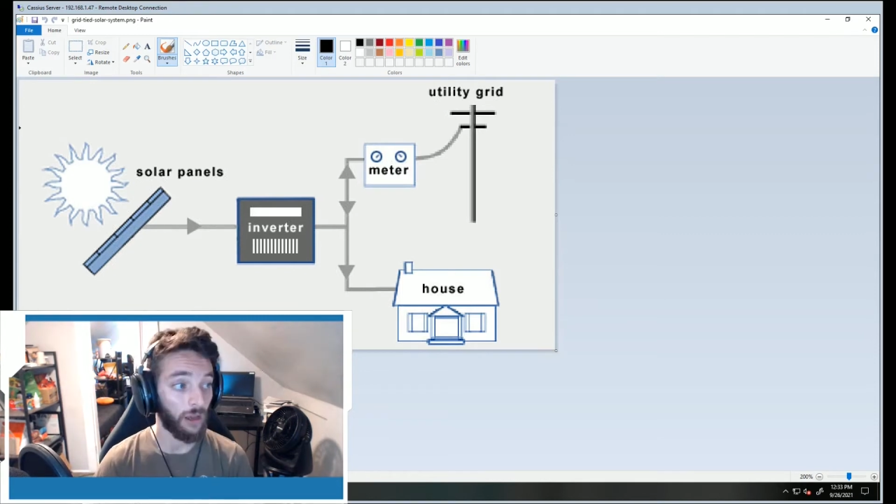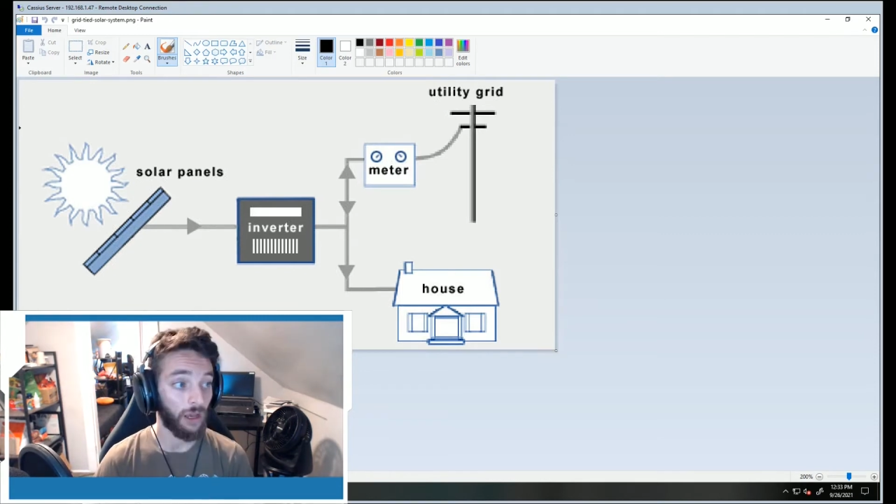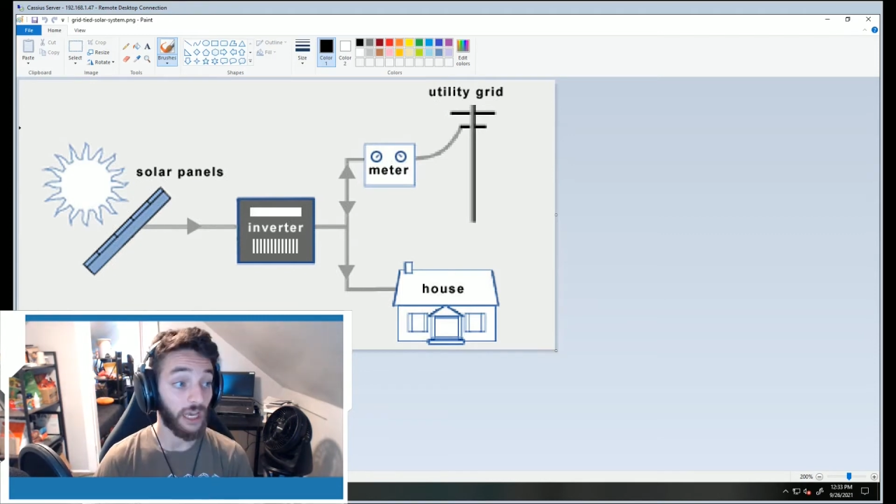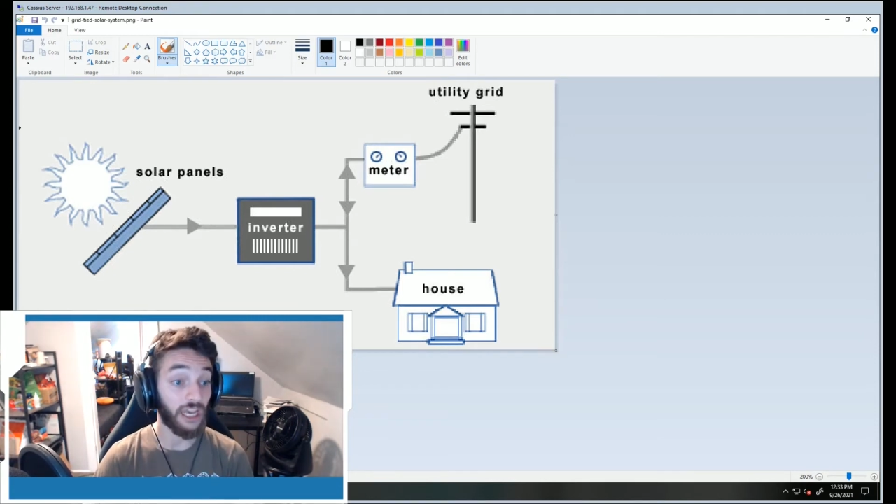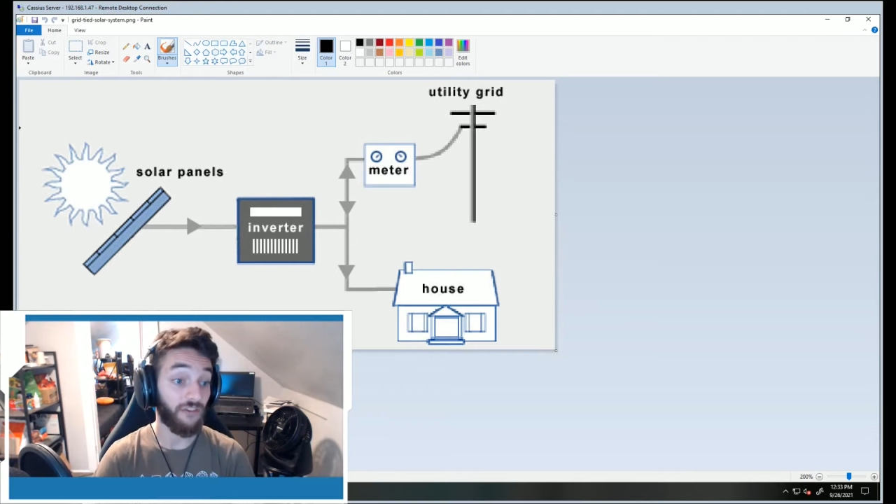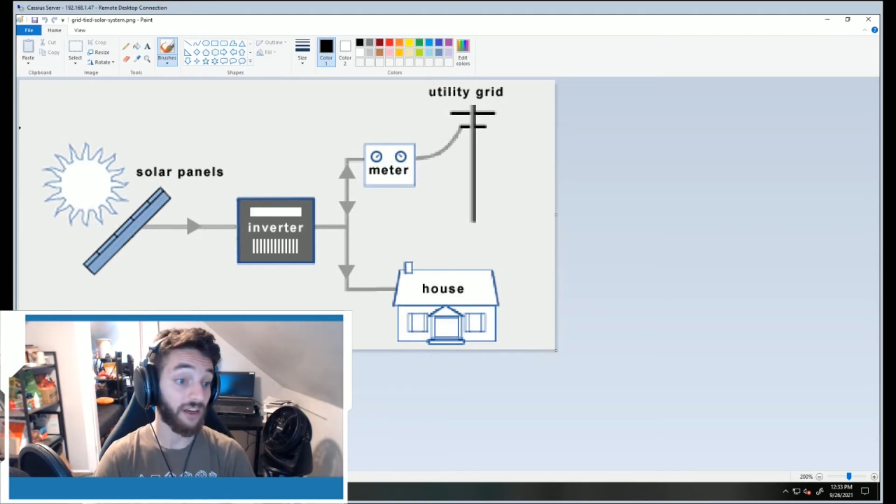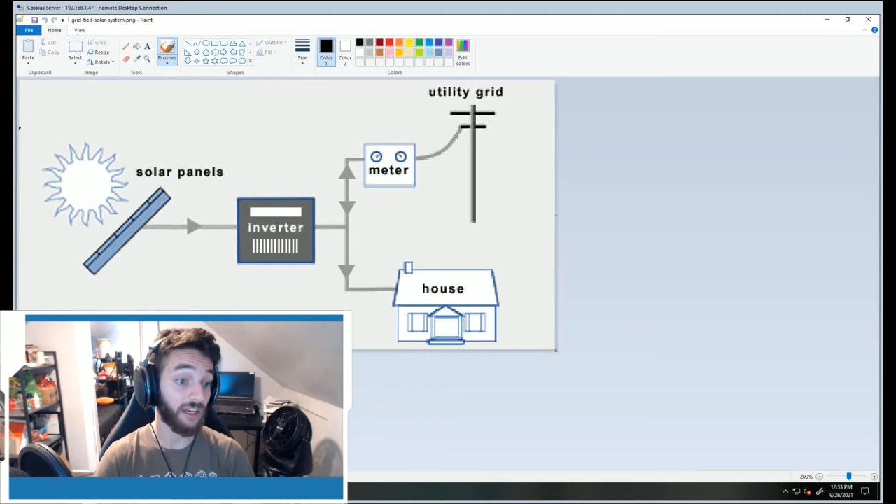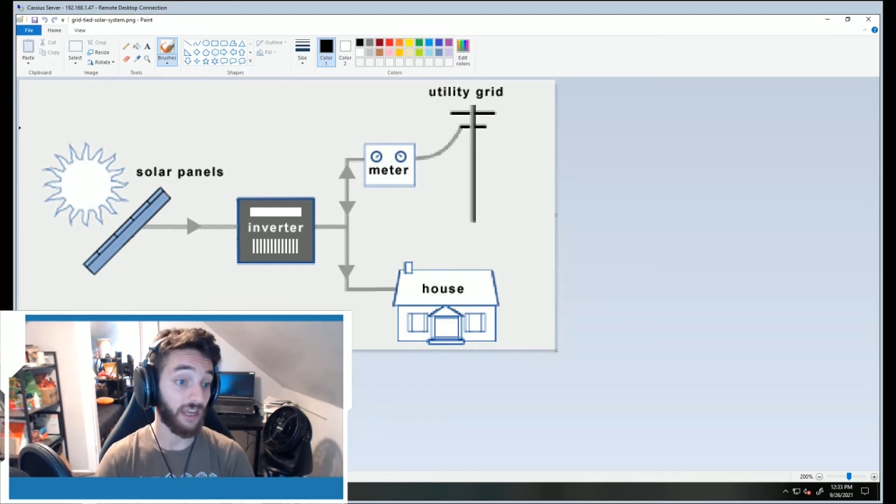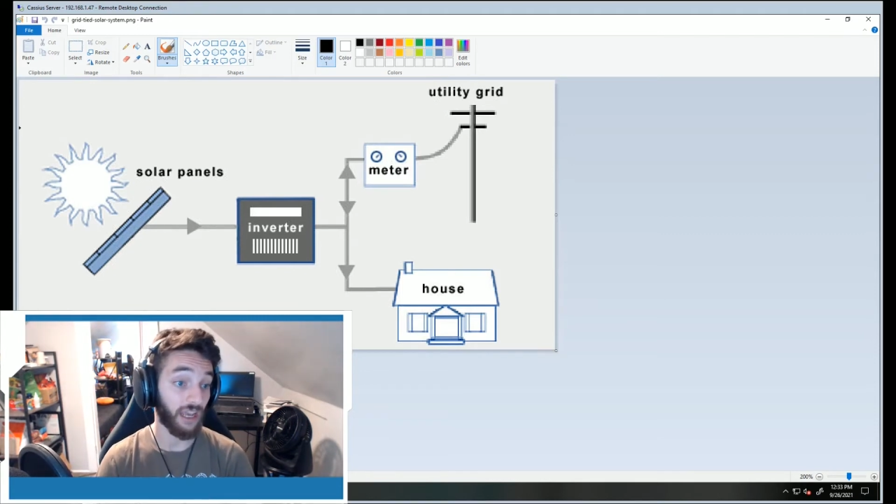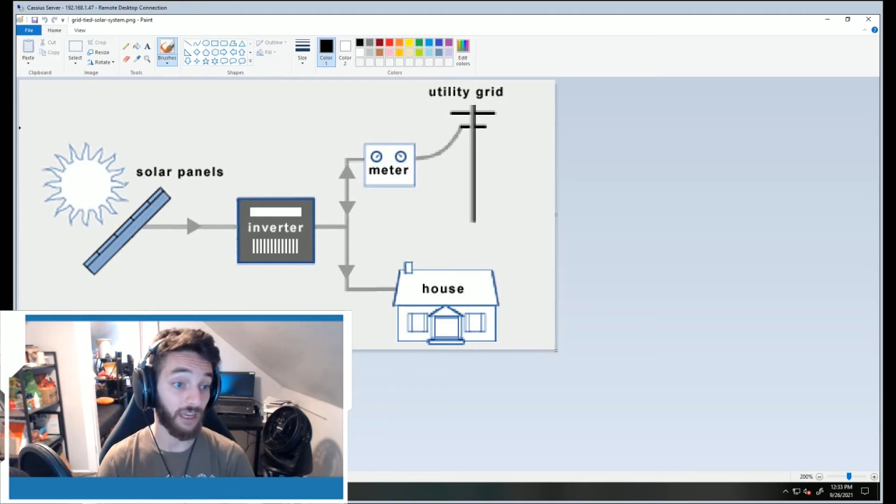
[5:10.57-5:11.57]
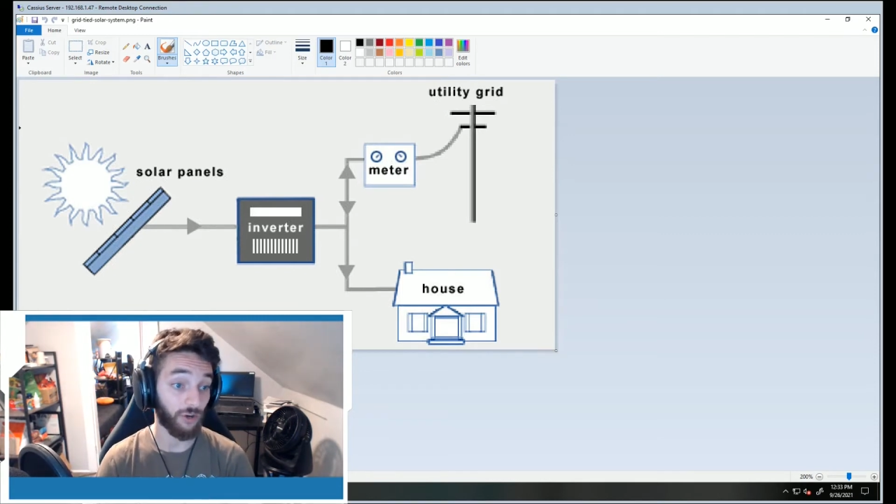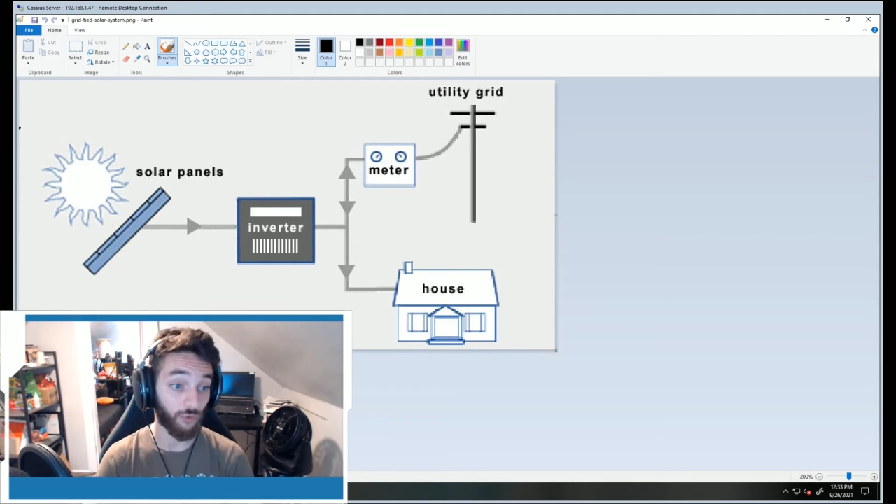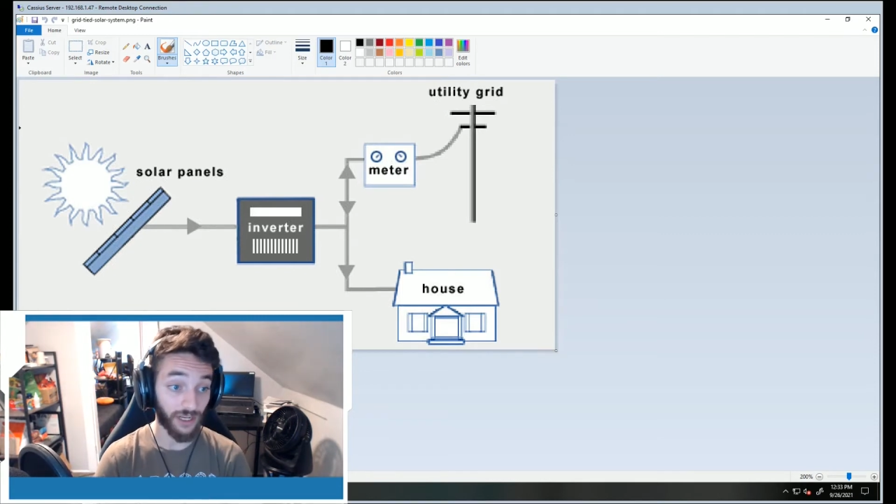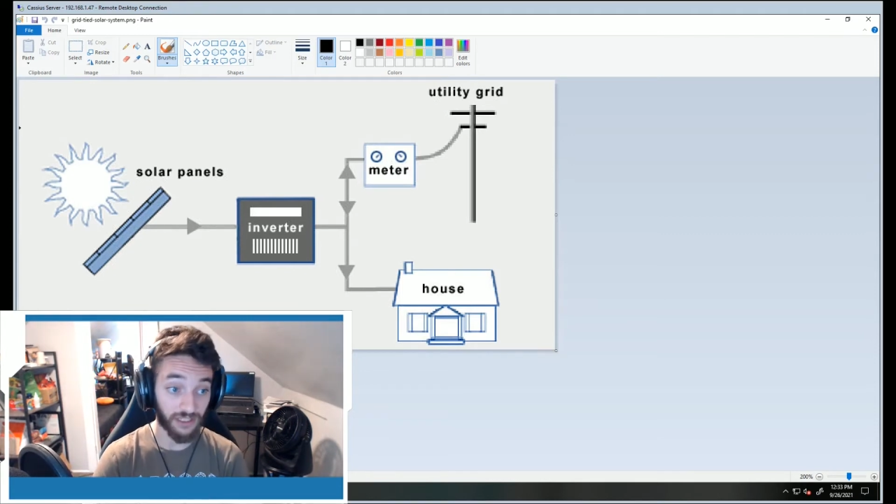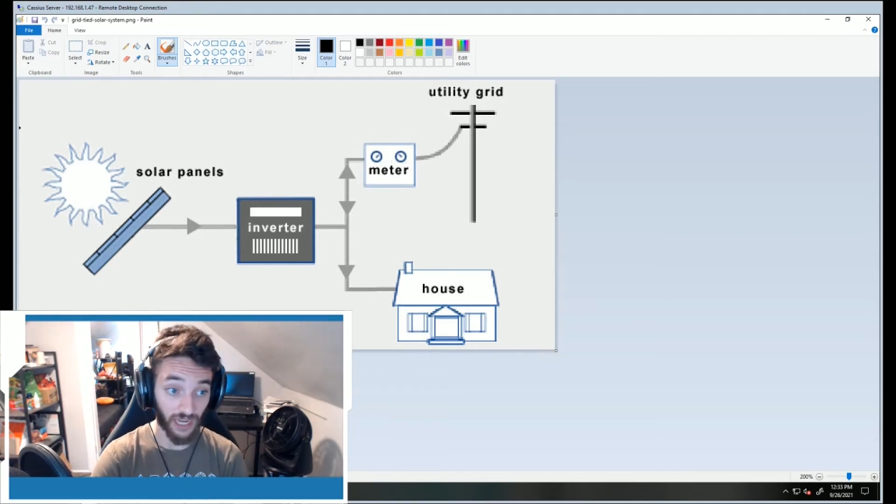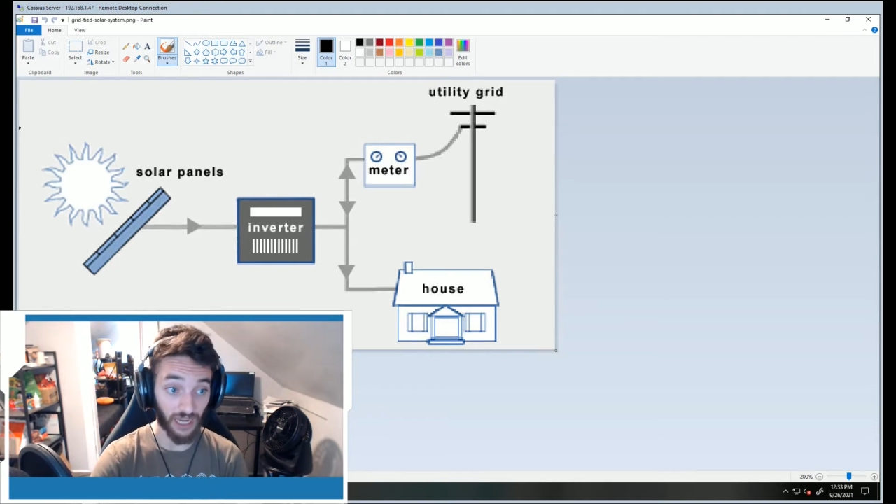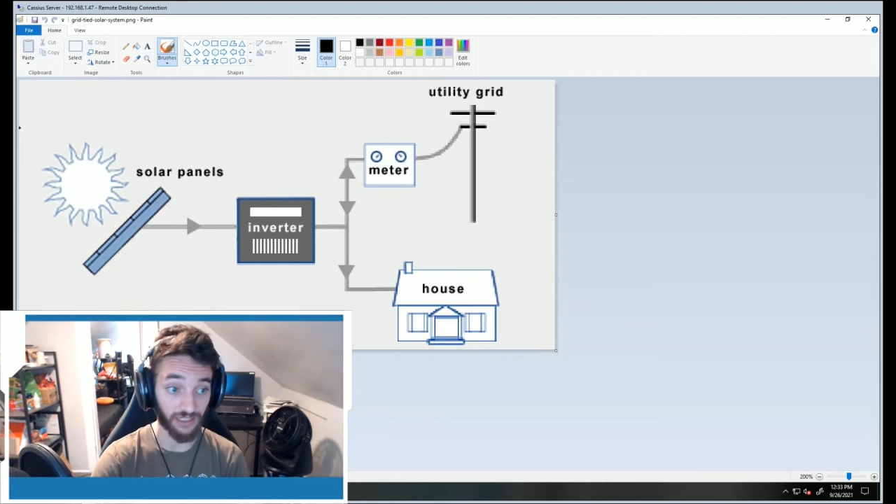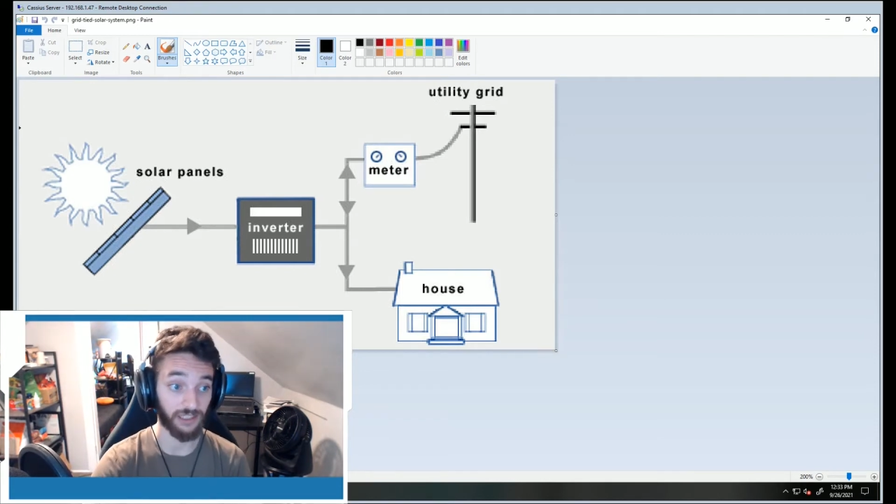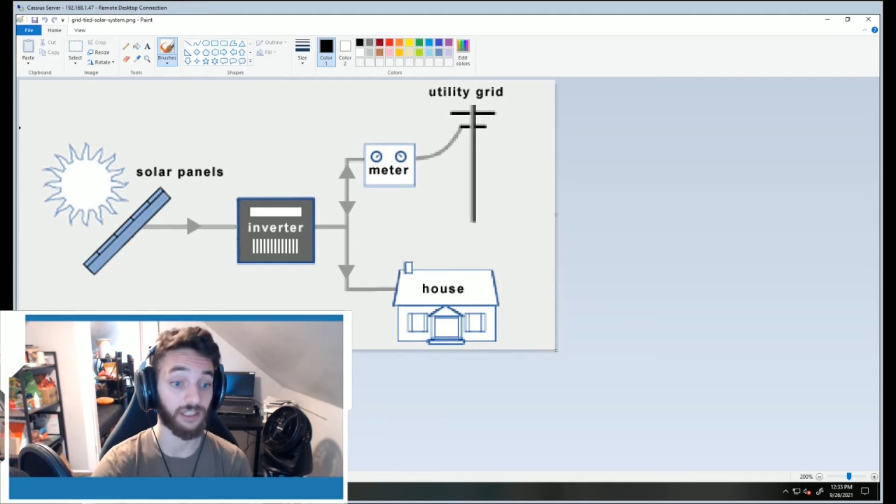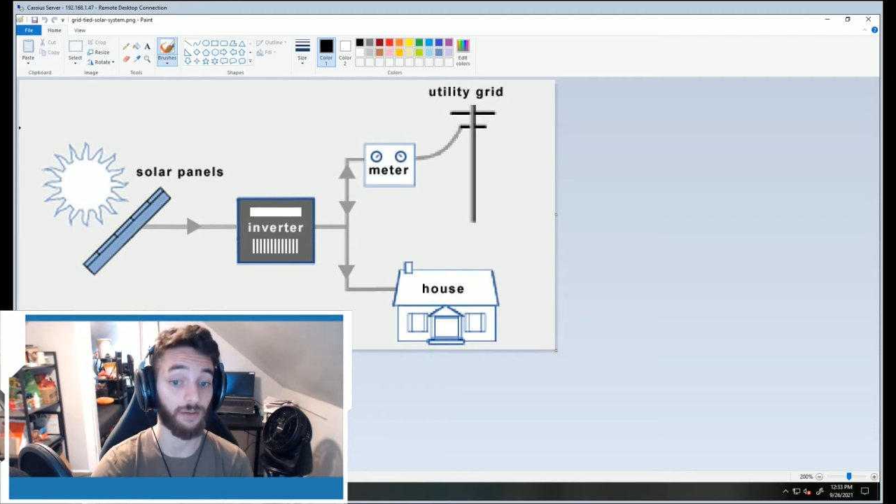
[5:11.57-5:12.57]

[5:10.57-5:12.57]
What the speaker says: If I did a grid tie system,